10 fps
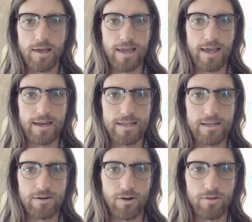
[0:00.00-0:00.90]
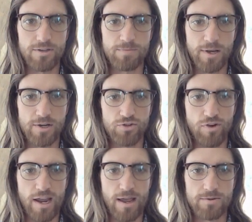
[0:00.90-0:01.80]
And here are the
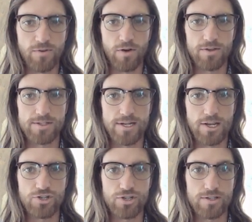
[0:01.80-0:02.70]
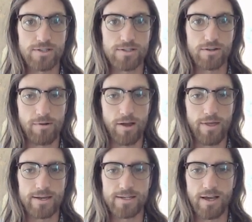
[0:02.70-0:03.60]
spectrograms for all the stations around
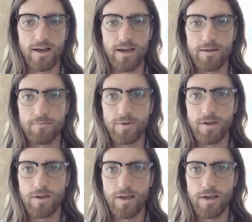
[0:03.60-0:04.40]
that time.